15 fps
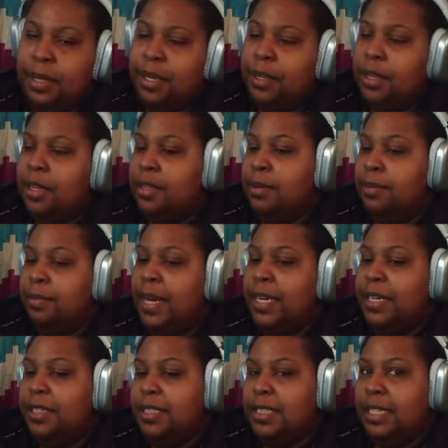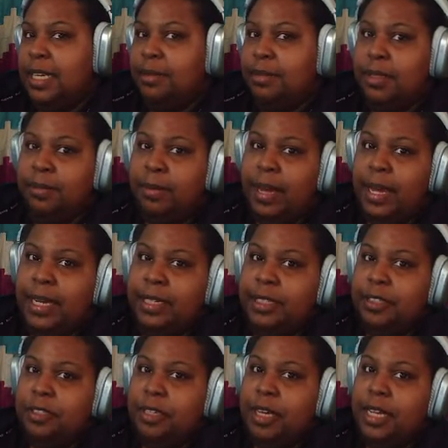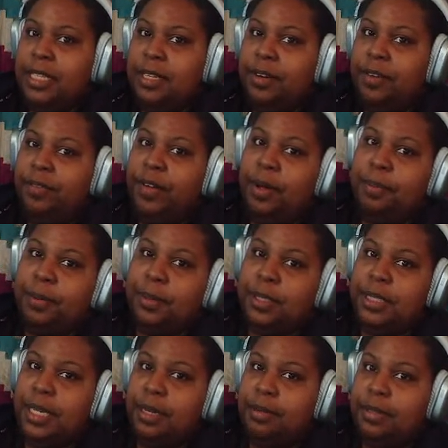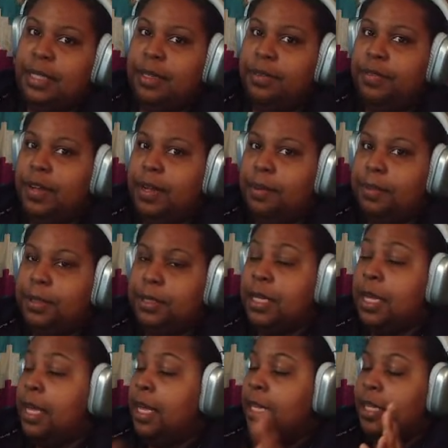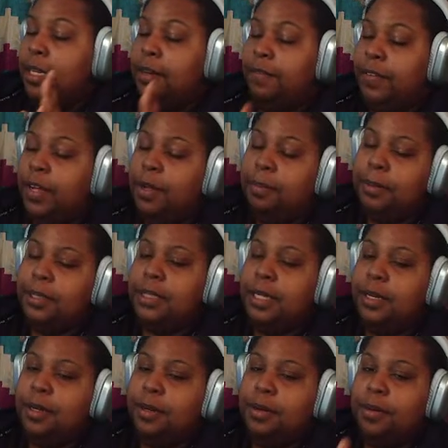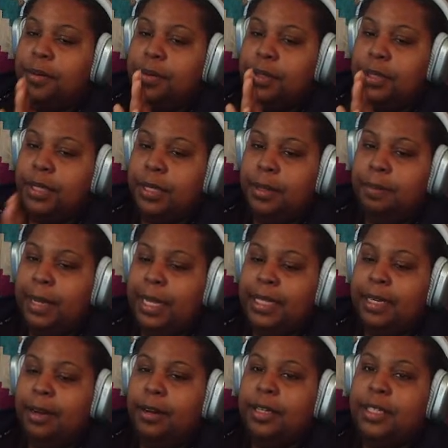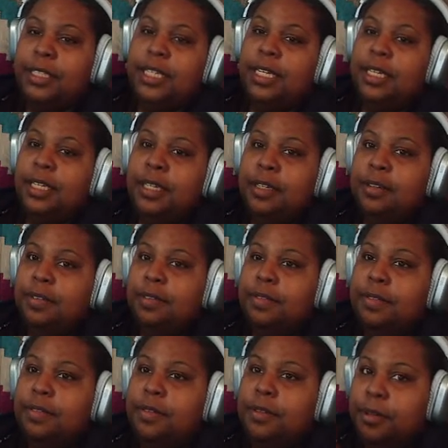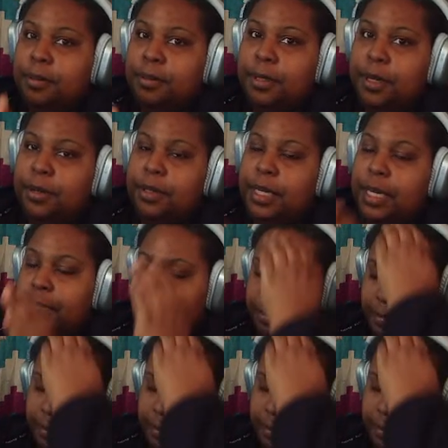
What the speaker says: You had the writers staying with the writers, you had the developers staying with the developers. The developers, though, the methodology of group coding,